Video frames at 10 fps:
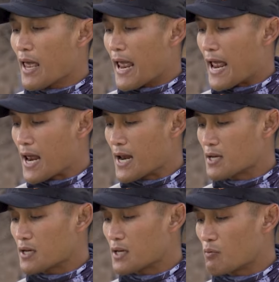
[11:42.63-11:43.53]
And
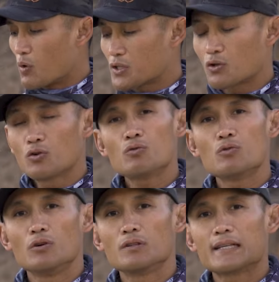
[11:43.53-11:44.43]
what's
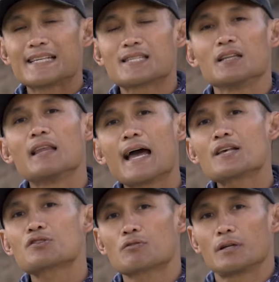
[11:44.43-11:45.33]
cool is the
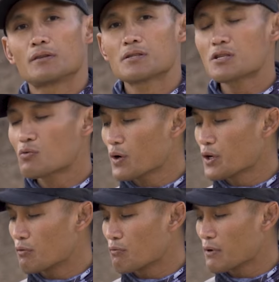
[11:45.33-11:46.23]
last screen. This is where you
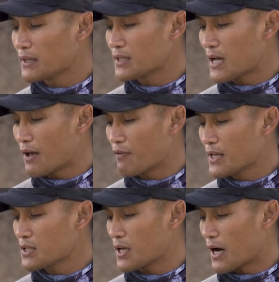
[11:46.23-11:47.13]
can really dive
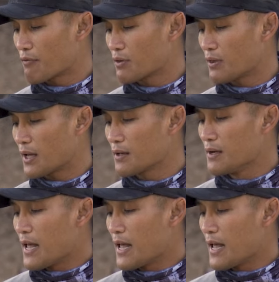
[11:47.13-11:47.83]
into everything.